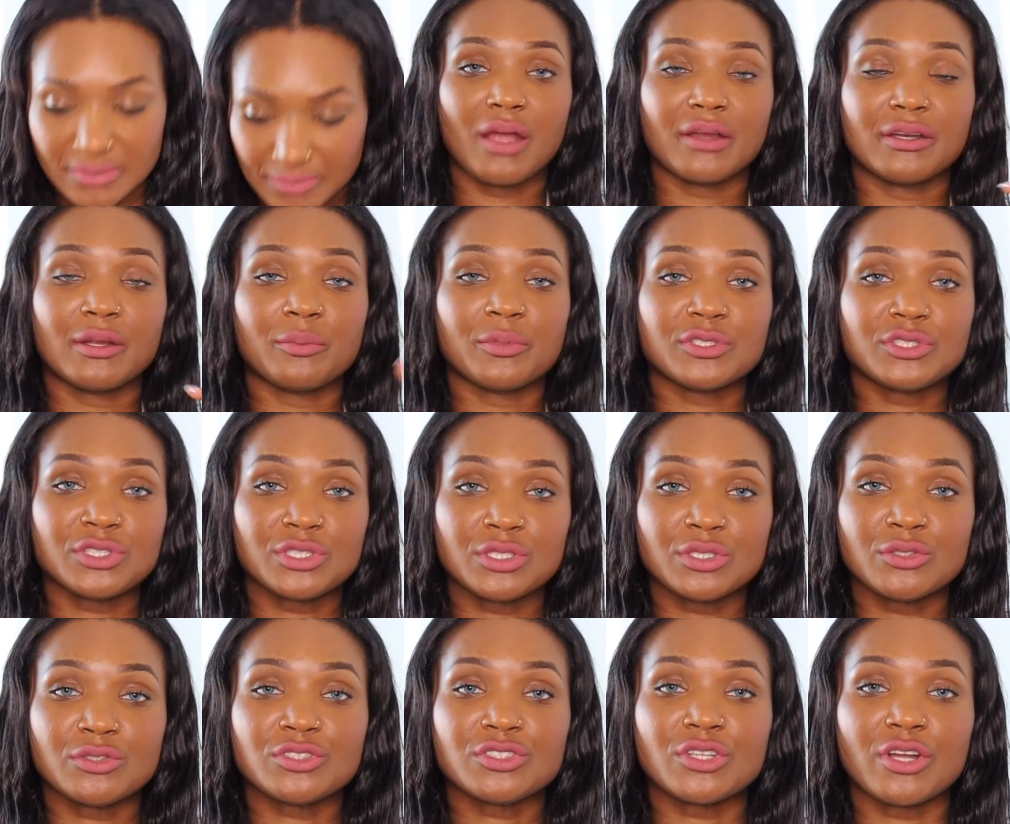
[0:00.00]
All right, number
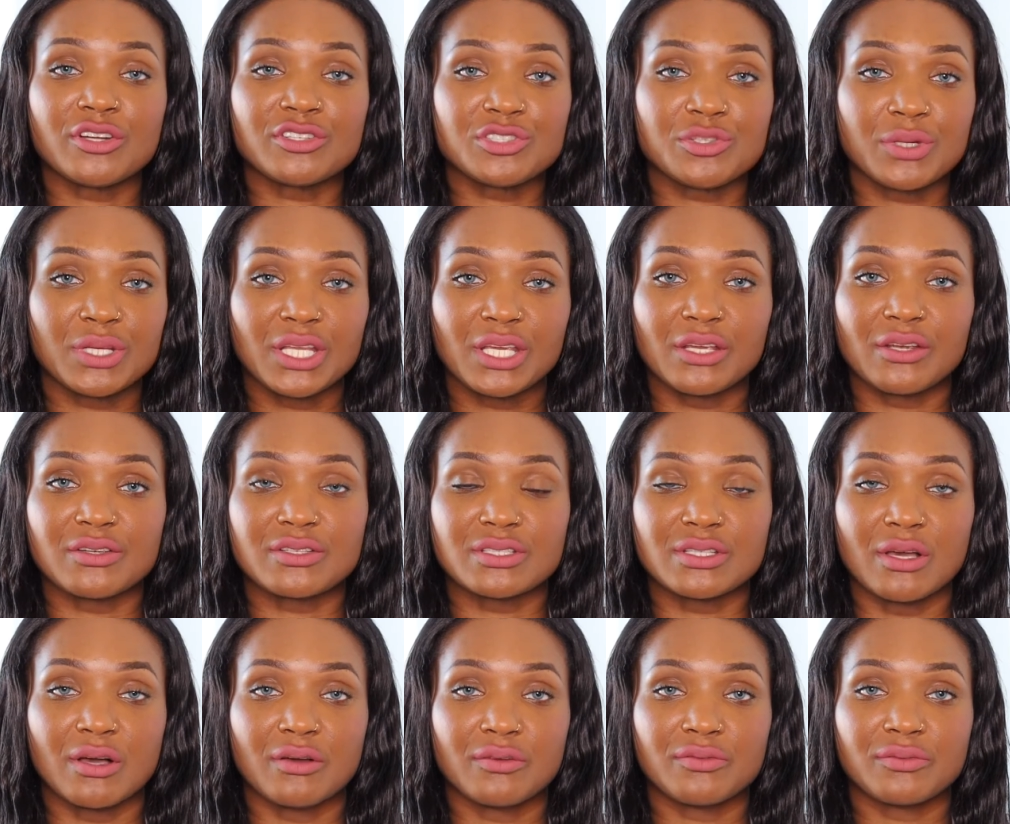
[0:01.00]
two, start treating
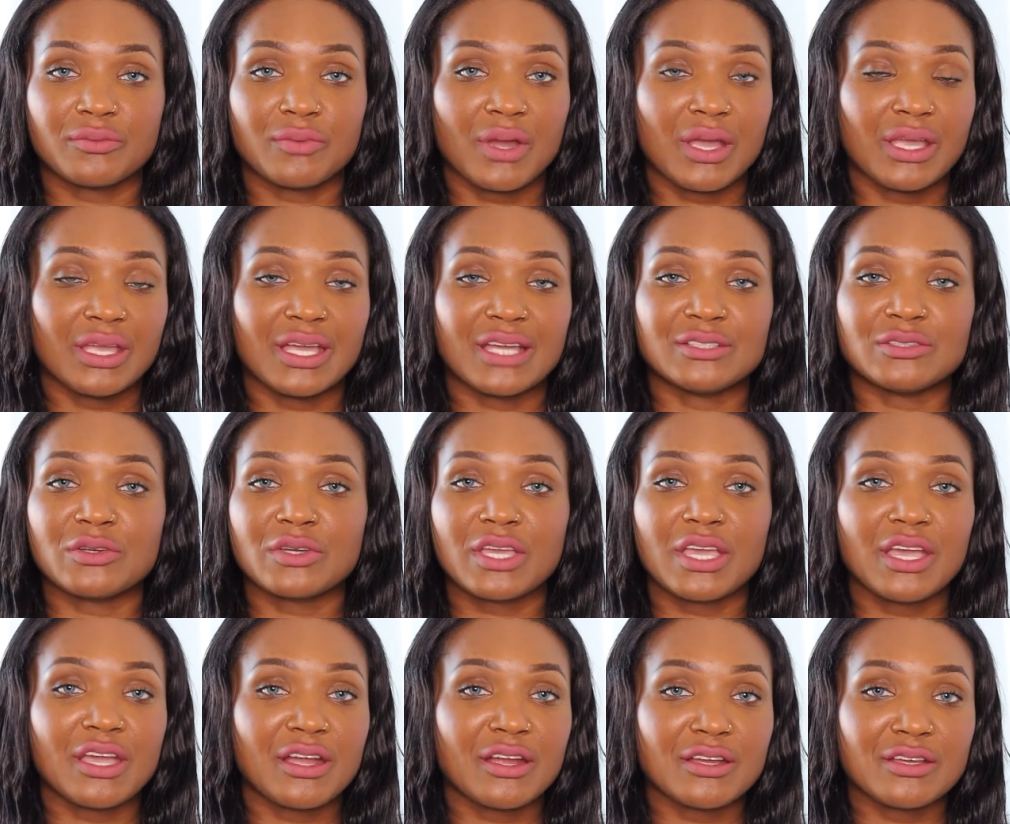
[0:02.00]
yourself, right? I don't
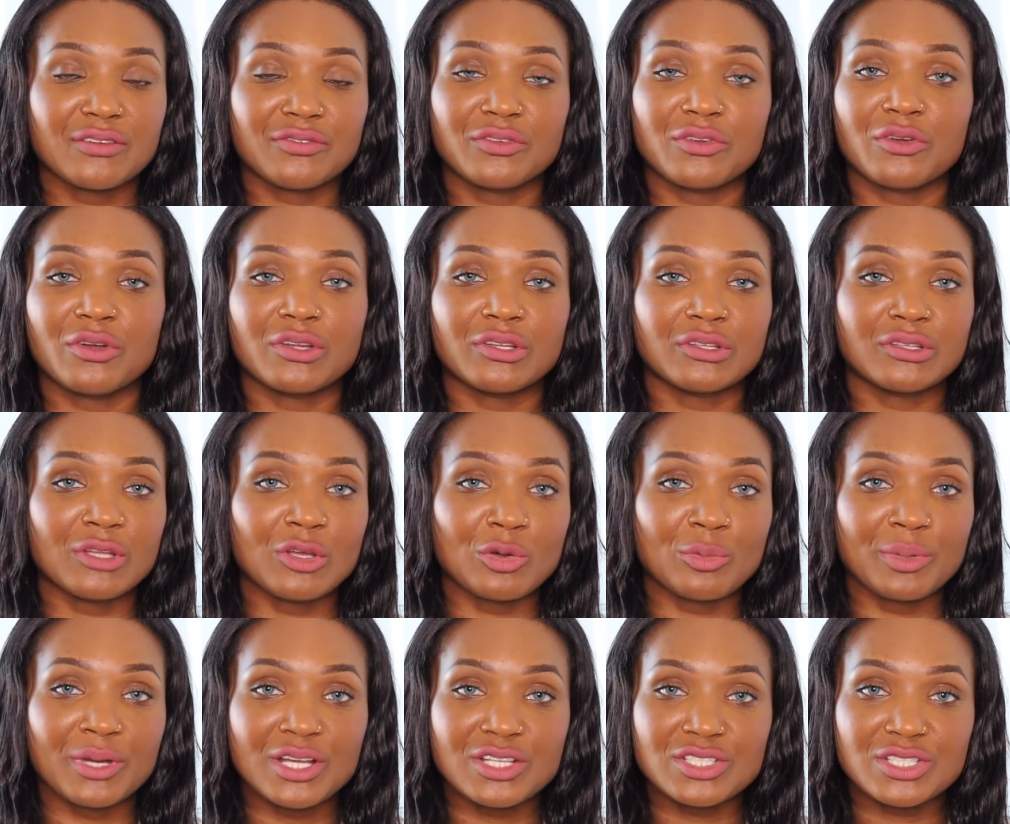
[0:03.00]
care if you're on a low
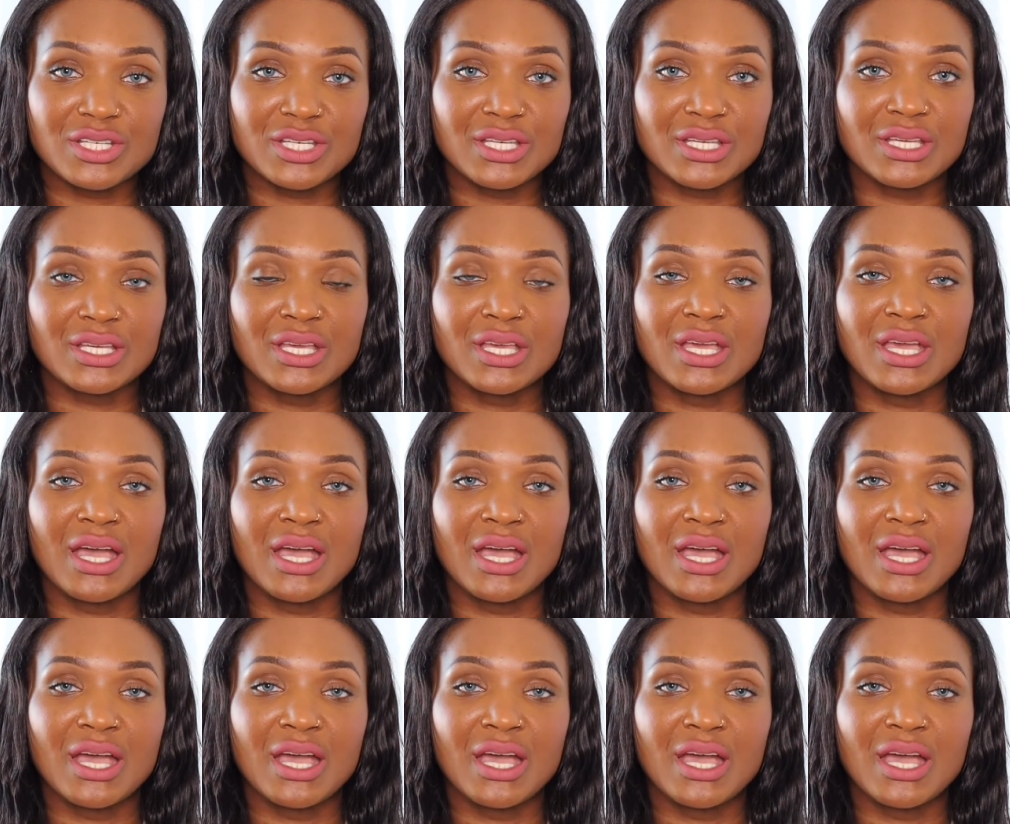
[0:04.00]
budget.